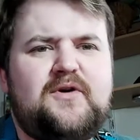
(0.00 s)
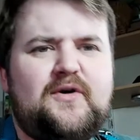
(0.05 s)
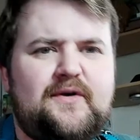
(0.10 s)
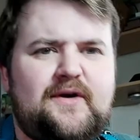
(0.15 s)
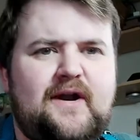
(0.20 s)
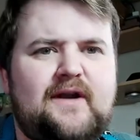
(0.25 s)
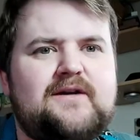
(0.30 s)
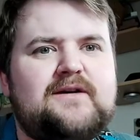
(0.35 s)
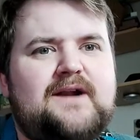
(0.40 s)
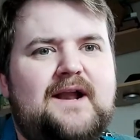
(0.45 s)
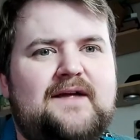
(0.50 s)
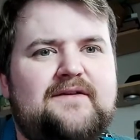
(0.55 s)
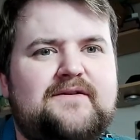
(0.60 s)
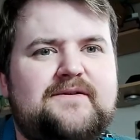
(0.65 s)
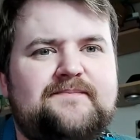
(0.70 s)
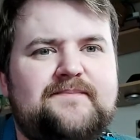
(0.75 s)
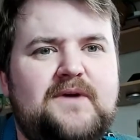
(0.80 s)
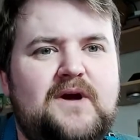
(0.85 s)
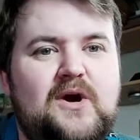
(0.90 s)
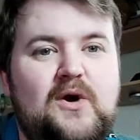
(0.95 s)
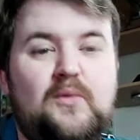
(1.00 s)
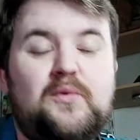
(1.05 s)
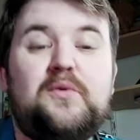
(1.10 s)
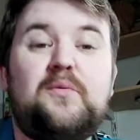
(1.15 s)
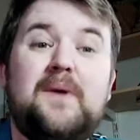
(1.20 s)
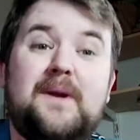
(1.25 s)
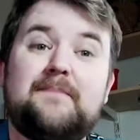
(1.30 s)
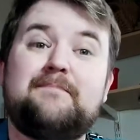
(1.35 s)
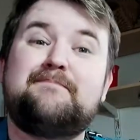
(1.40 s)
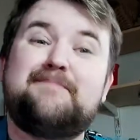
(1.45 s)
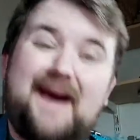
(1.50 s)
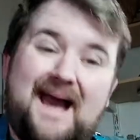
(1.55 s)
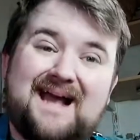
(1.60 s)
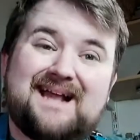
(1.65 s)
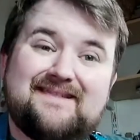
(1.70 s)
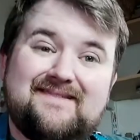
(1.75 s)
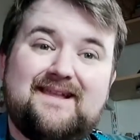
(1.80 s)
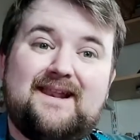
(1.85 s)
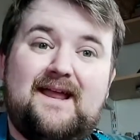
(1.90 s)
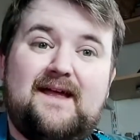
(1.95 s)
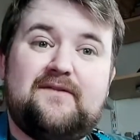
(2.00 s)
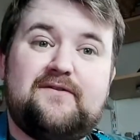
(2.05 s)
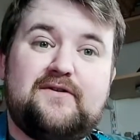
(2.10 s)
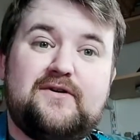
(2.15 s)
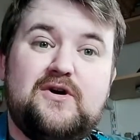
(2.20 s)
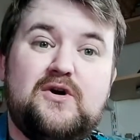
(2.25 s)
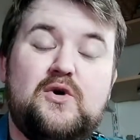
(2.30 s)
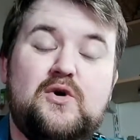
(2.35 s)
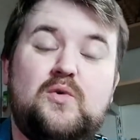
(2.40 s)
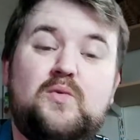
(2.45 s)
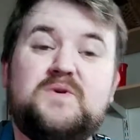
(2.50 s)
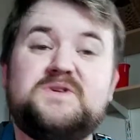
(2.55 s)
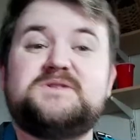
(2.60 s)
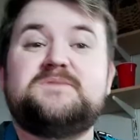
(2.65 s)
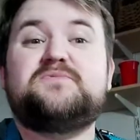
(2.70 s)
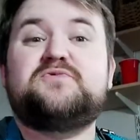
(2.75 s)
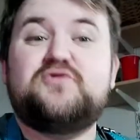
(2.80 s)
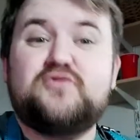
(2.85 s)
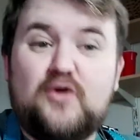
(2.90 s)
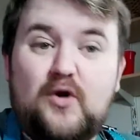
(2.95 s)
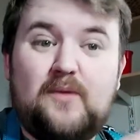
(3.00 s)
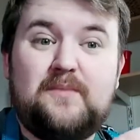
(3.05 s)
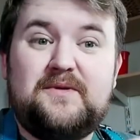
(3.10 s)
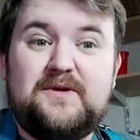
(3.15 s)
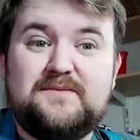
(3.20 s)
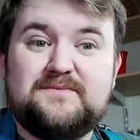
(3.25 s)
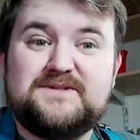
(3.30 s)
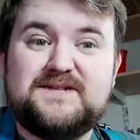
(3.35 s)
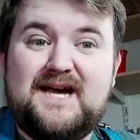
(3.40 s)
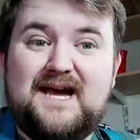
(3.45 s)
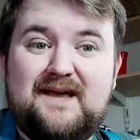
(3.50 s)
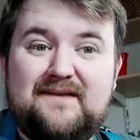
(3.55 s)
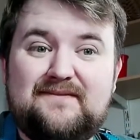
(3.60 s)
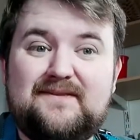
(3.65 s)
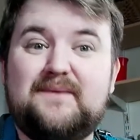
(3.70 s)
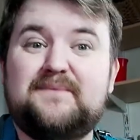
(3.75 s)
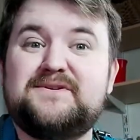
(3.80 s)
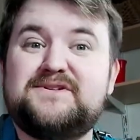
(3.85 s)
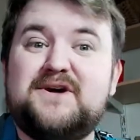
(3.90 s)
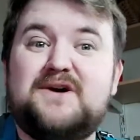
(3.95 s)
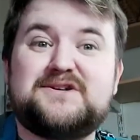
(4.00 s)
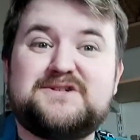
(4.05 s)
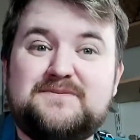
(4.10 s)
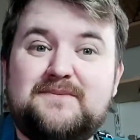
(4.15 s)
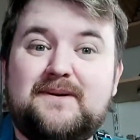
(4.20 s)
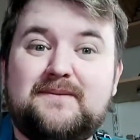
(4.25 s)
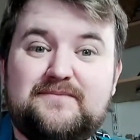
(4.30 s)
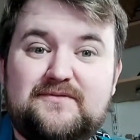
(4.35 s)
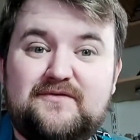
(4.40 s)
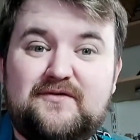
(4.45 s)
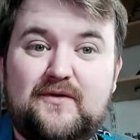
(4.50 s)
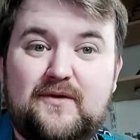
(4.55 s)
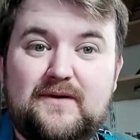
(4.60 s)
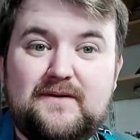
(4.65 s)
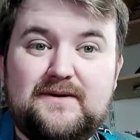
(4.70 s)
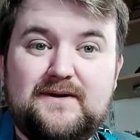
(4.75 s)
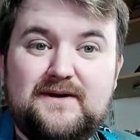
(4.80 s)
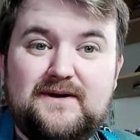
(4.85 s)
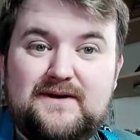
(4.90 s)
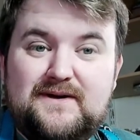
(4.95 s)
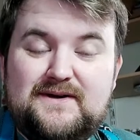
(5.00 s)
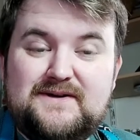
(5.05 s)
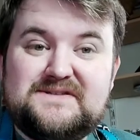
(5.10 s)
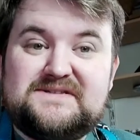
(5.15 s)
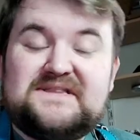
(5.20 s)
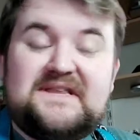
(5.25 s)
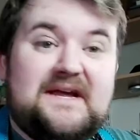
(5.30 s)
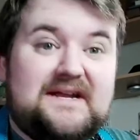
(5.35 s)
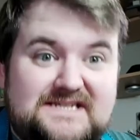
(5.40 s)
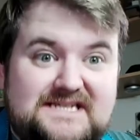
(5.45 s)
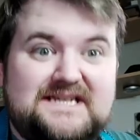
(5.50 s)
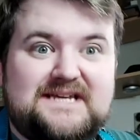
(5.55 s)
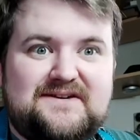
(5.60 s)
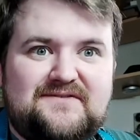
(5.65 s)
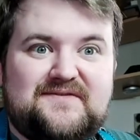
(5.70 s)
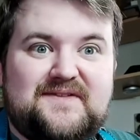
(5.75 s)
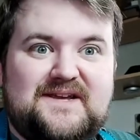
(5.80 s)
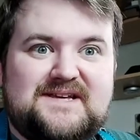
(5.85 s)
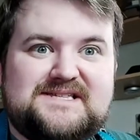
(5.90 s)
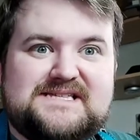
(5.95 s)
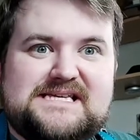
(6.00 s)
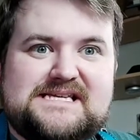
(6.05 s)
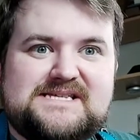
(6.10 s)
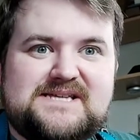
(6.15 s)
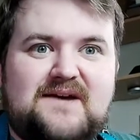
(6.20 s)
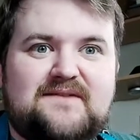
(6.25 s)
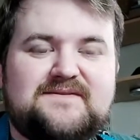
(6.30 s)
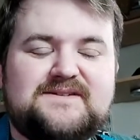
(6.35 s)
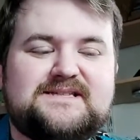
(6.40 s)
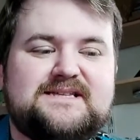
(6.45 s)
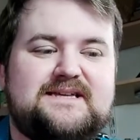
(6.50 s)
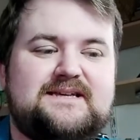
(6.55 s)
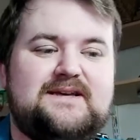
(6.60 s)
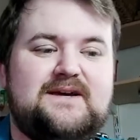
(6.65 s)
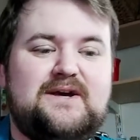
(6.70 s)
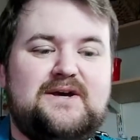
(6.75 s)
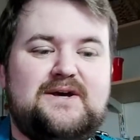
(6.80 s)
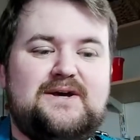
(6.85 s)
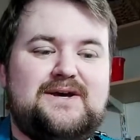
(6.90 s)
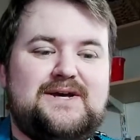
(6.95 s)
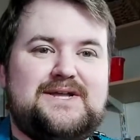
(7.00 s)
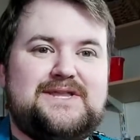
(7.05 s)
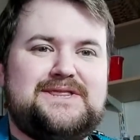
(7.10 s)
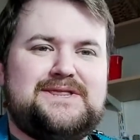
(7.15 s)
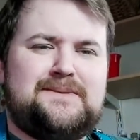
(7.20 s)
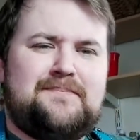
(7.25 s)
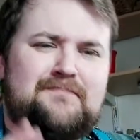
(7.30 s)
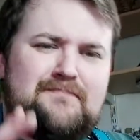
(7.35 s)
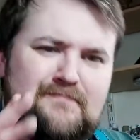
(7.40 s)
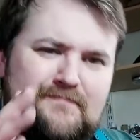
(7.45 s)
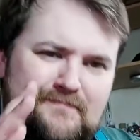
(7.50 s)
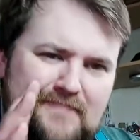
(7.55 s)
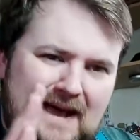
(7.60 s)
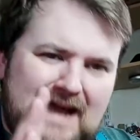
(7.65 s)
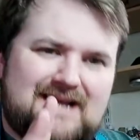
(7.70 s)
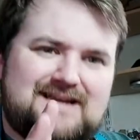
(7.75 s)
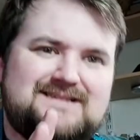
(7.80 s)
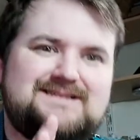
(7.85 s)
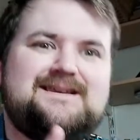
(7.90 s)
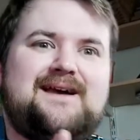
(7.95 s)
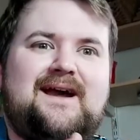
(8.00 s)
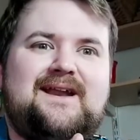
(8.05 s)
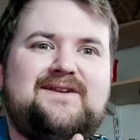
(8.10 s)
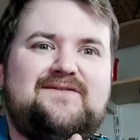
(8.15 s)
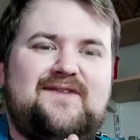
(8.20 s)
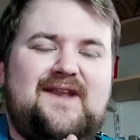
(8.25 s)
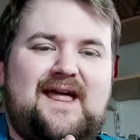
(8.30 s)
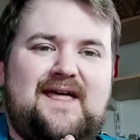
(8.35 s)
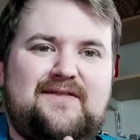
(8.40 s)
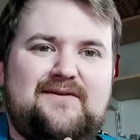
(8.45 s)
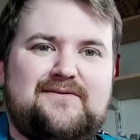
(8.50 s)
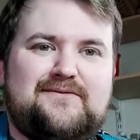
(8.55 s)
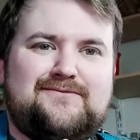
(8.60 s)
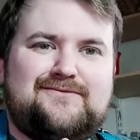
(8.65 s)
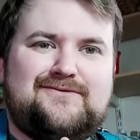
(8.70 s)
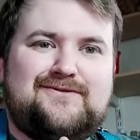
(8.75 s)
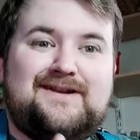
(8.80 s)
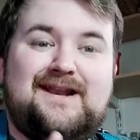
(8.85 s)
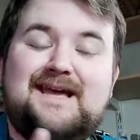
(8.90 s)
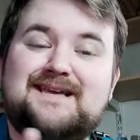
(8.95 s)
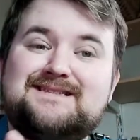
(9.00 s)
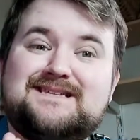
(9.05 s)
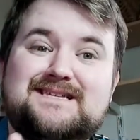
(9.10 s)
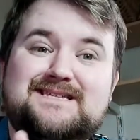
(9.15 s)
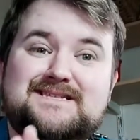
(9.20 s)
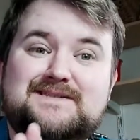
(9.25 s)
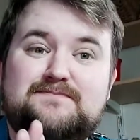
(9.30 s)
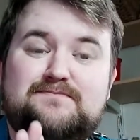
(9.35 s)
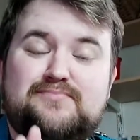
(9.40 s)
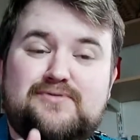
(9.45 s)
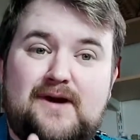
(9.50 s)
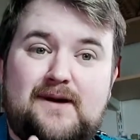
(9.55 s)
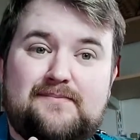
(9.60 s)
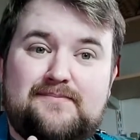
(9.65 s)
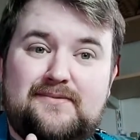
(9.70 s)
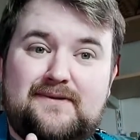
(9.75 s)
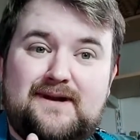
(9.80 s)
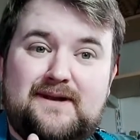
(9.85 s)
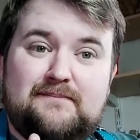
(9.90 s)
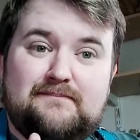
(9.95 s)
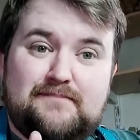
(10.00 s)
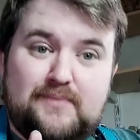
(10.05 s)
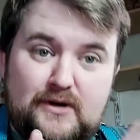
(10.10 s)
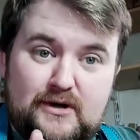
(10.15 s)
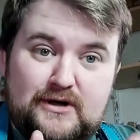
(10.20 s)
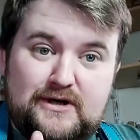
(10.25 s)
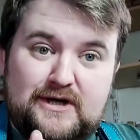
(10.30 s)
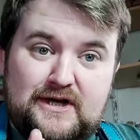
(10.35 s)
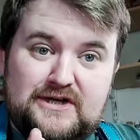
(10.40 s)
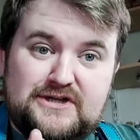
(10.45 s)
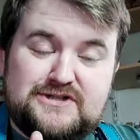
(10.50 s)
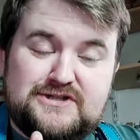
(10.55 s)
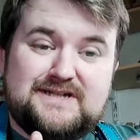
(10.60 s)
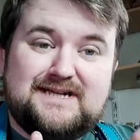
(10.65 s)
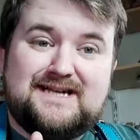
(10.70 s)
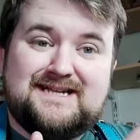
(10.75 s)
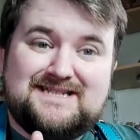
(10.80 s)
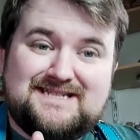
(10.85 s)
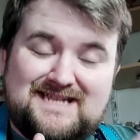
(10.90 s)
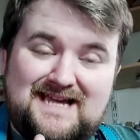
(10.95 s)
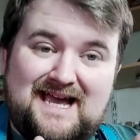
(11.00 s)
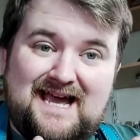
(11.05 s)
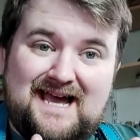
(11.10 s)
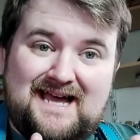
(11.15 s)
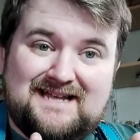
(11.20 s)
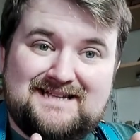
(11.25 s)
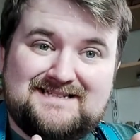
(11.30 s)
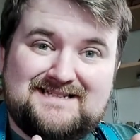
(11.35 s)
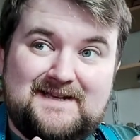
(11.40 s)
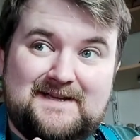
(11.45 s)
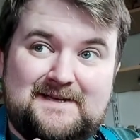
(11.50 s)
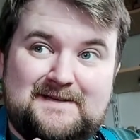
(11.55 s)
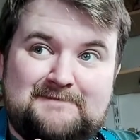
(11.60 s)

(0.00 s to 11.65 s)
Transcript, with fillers: coat on our leather, we want to back the leather with some chromium tan that we talked about before. So the idea of this is obviously the backside of leather, unless it's properly burnished and tanned,